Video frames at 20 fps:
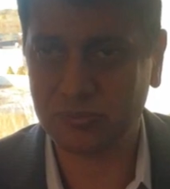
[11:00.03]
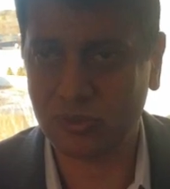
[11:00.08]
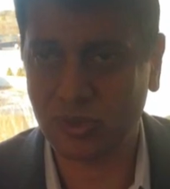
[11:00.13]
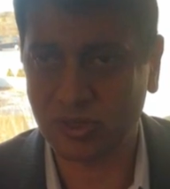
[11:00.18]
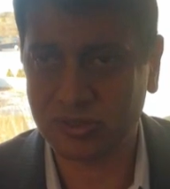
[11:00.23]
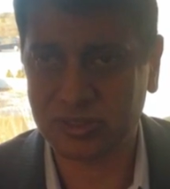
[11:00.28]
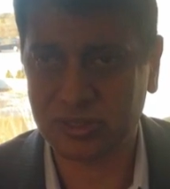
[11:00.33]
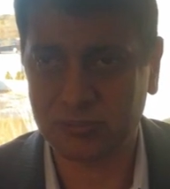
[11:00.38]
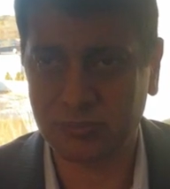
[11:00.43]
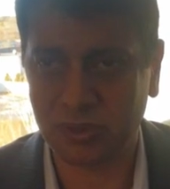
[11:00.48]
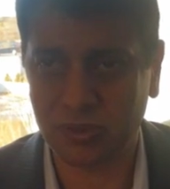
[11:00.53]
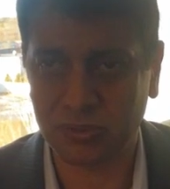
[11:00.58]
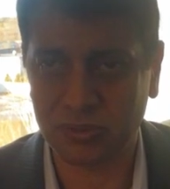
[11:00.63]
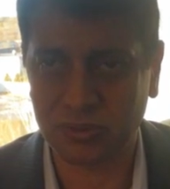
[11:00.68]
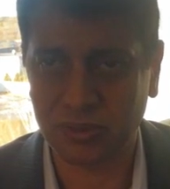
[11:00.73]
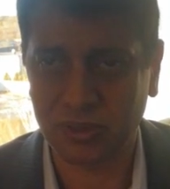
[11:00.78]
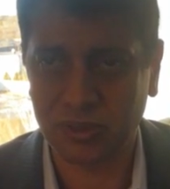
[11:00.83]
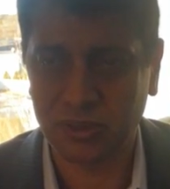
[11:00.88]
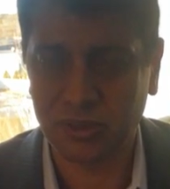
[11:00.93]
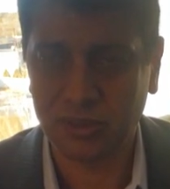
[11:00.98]
talks about
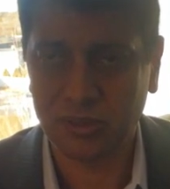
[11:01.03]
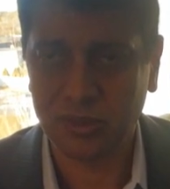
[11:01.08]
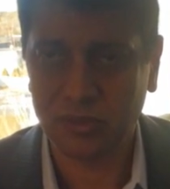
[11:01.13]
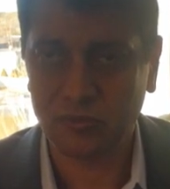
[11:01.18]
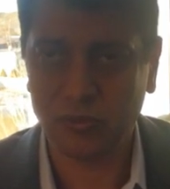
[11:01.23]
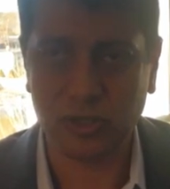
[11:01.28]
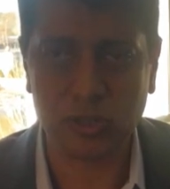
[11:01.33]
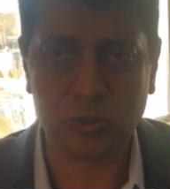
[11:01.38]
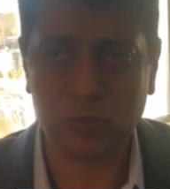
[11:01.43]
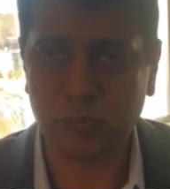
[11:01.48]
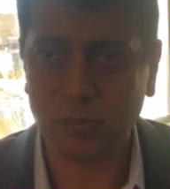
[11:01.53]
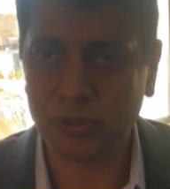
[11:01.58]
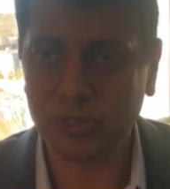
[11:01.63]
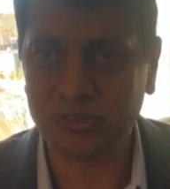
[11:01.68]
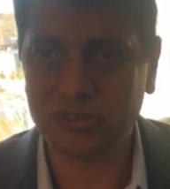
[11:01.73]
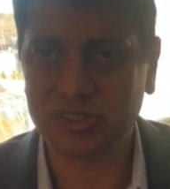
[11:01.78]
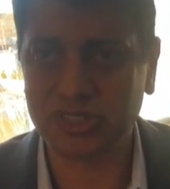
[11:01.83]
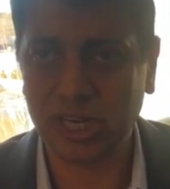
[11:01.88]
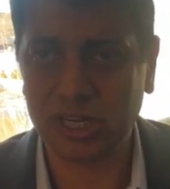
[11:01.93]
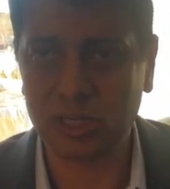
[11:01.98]
what you put
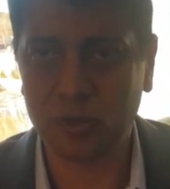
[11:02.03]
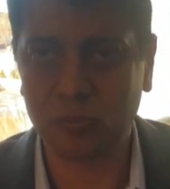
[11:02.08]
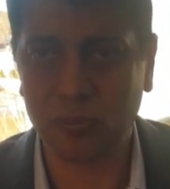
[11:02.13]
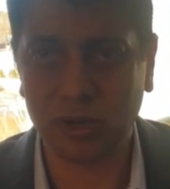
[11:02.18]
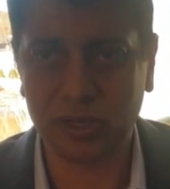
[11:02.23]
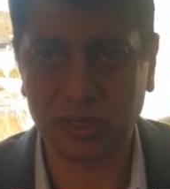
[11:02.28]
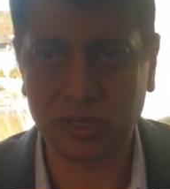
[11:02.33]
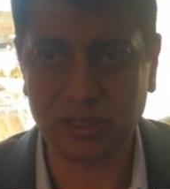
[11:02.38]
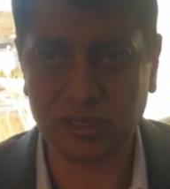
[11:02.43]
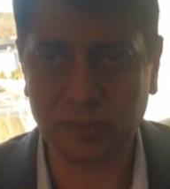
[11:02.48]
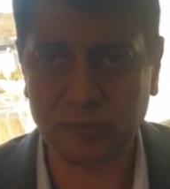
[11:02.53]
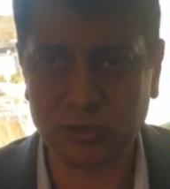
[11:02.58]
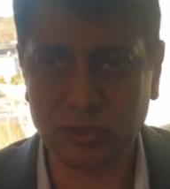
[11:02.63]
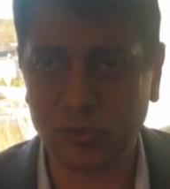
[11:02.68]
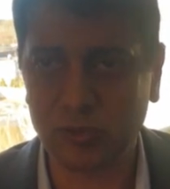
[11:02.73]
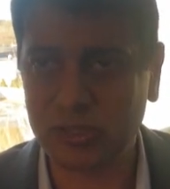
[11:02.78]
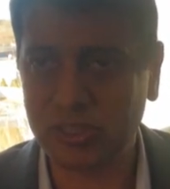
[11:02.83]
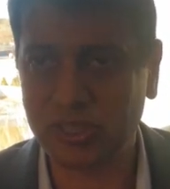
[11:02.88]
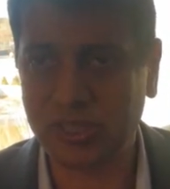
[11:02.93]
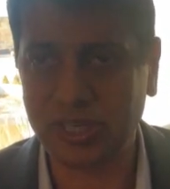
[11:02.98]
inside your body in terms of
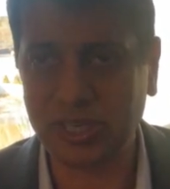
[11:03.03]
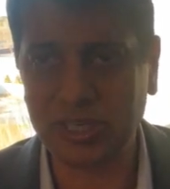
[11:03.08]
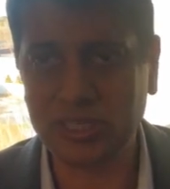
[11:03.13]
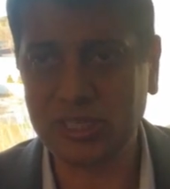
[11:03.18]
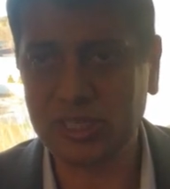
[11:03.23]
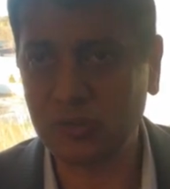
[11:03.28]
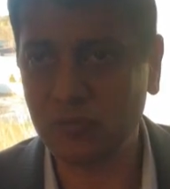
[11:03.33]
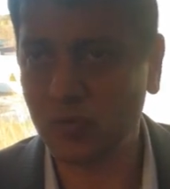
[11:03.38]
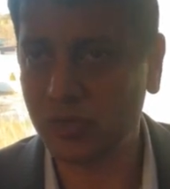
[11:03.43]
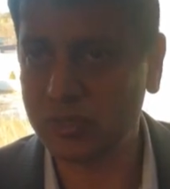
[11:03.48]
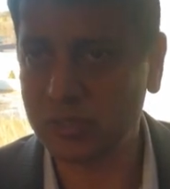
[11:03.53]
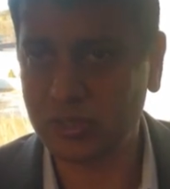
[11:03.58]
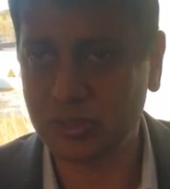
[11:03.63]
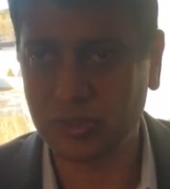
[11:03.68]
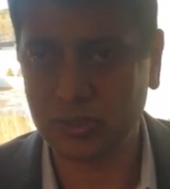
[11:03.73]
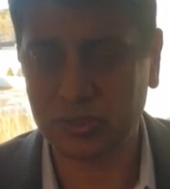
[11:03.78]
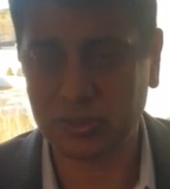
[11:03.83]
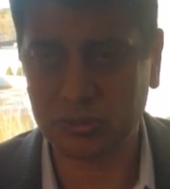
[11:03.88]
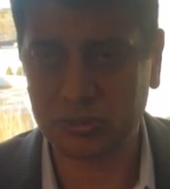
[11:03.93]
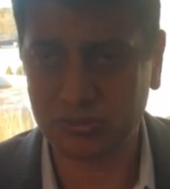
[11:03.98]
what you're eating, what
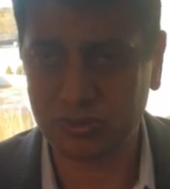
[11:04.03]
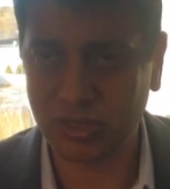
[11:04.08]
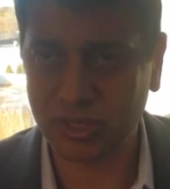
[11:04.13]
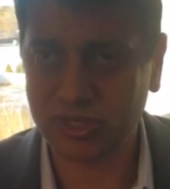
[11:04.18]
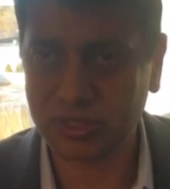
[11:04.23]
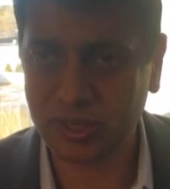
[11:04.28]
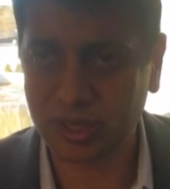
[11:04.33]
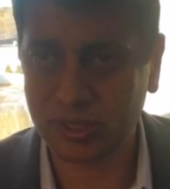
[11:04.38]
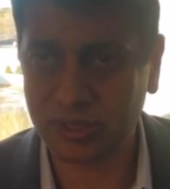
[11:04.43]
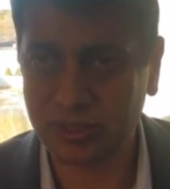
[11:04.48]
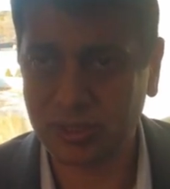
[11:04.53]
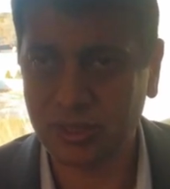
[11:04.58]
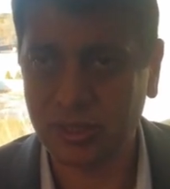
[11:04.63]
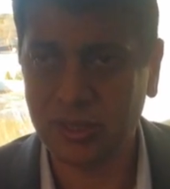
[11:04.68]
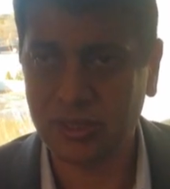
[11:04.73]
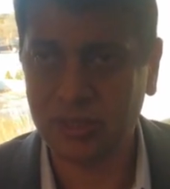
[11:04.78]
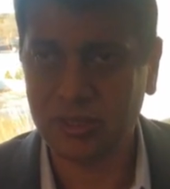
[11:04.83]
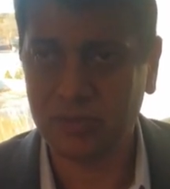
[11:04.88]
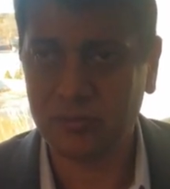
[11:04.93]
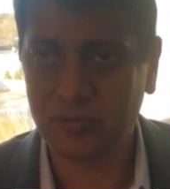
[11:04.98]
you're drinking,
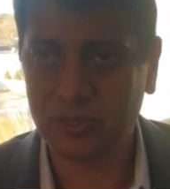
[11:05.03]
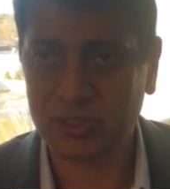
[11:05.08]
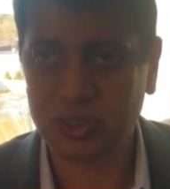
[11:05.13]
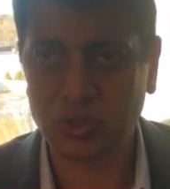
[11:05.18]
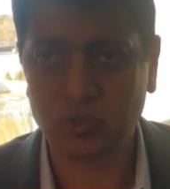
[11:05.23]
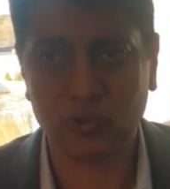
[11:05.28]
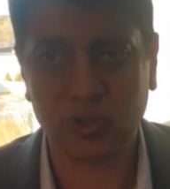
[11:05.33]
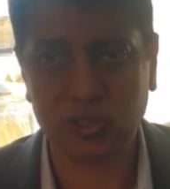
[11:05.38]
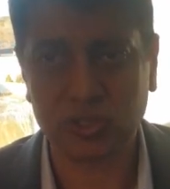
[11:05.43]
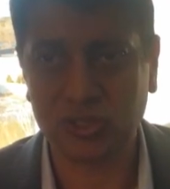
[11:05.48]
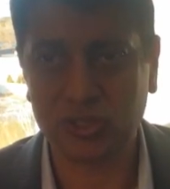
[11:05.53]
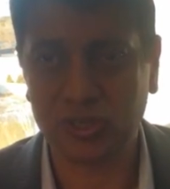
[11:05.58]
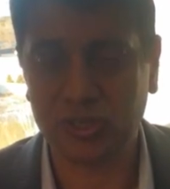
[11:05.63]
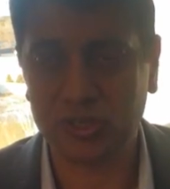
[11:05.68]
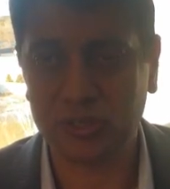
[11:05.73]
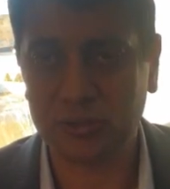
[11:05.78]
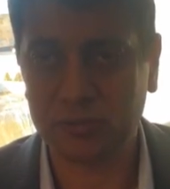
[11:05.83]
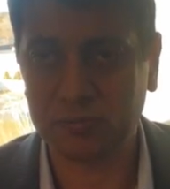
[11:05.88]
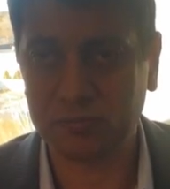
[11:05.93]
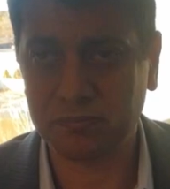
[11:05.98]
versus what
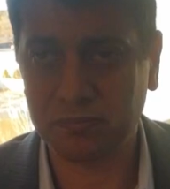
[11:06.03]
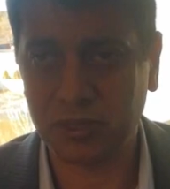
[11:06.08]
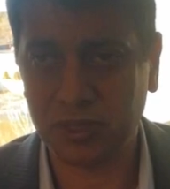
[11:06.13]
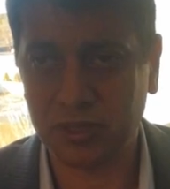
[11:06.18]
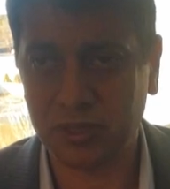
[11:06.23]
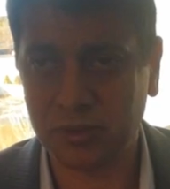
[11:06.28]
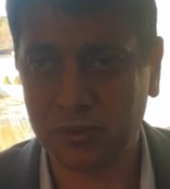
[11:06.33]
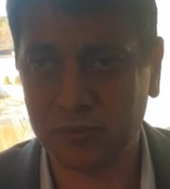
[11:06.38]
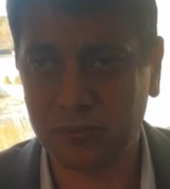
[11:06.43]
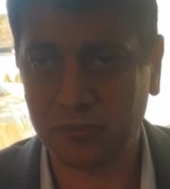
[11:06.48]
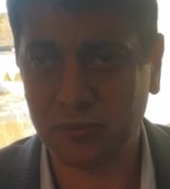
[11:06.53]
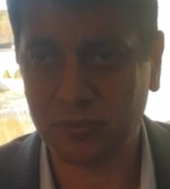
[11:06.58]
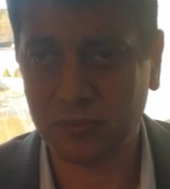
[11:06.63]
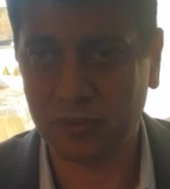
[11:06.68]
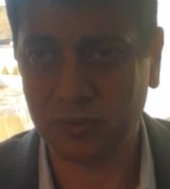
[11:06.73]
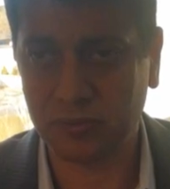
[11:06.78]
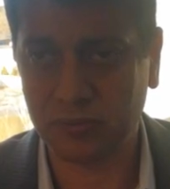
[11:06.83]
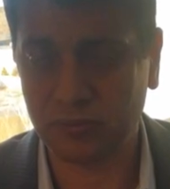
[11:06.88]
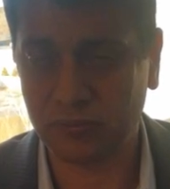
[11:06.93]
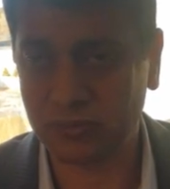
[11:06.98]
you're
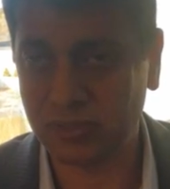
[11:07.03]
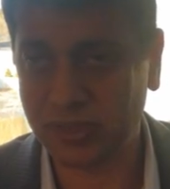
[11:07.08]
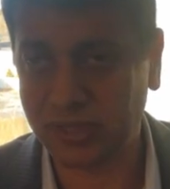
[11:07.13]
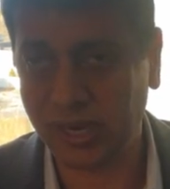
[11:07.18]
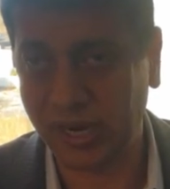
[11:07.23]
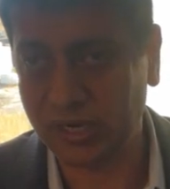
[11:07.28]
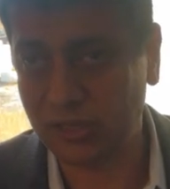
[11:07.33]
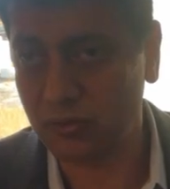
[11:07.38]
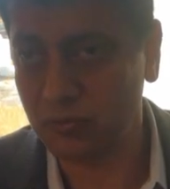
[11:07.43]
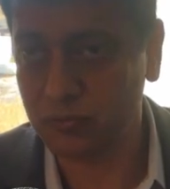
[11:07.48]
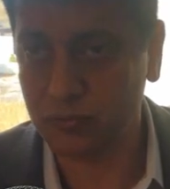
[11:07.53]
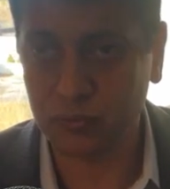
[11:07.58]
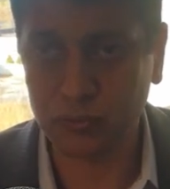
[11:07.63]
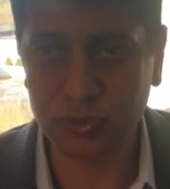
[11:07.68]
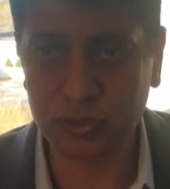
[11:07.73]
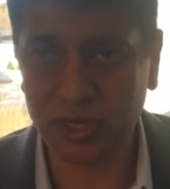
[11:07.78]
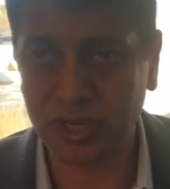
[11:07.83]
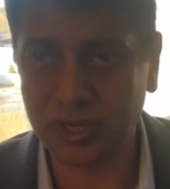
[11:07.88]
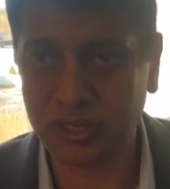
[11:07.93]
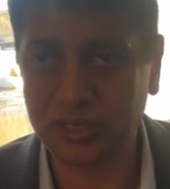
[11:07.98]
the kind of food
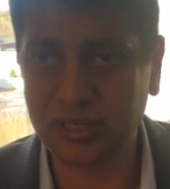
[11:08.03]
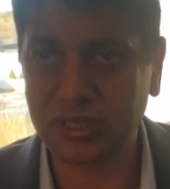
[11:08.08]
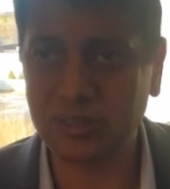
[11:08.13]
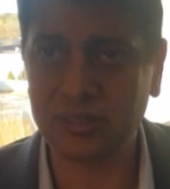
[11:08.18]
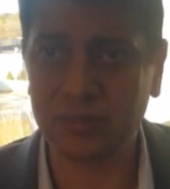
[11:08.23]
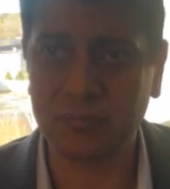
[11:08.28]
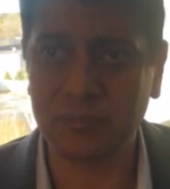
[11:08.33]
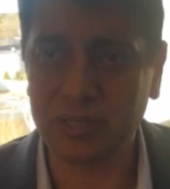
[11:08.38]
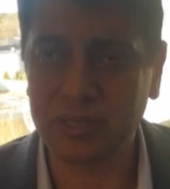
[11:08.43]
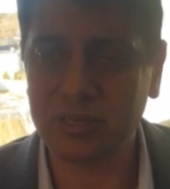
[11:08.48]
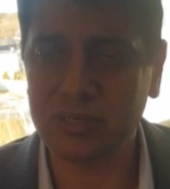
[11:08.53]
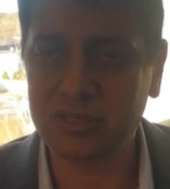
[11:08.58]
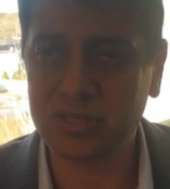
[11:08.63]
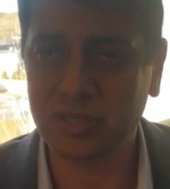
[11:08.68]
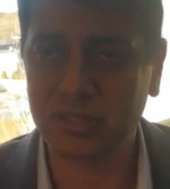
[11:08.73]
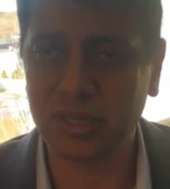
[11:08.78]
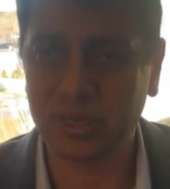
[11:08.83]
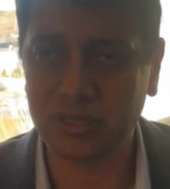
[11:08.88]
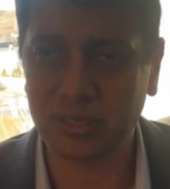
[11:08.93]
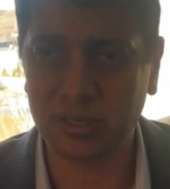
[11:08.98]
you're eating, the minerals
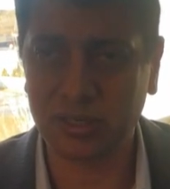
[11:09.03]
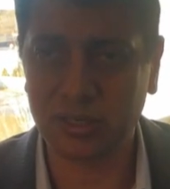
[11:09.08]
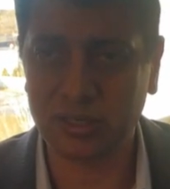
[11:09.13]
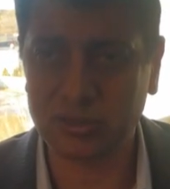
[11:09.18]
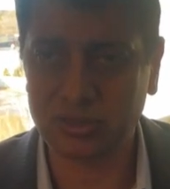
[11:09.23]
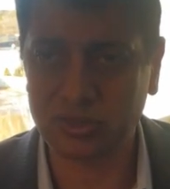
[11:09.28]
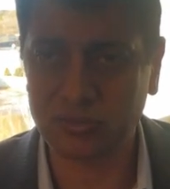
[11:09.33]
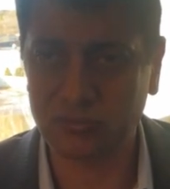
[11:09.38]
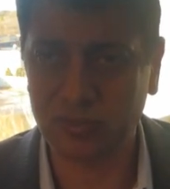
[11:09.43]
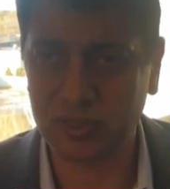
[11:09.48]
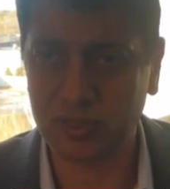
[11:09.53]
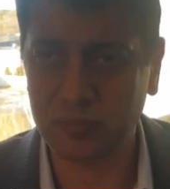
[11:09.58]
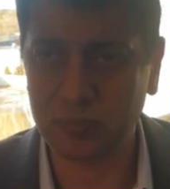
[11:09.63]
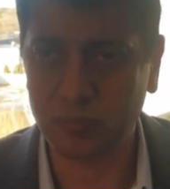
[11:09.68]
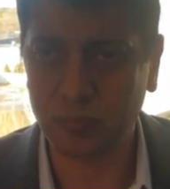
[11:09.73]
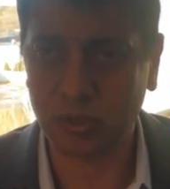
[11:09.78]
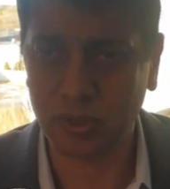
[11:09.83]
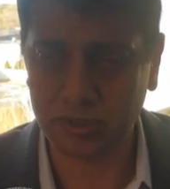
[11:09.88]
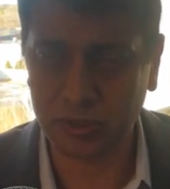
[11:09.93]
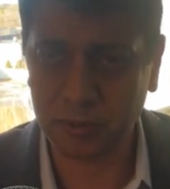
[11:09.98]
you're getting. It's very
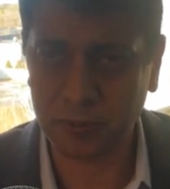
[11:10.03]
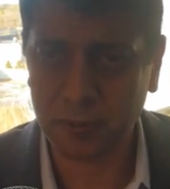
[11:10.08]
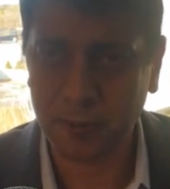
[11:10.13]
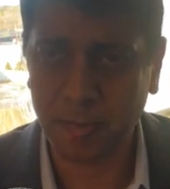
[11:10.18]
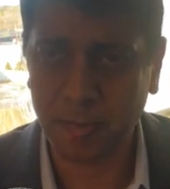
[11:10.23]
important.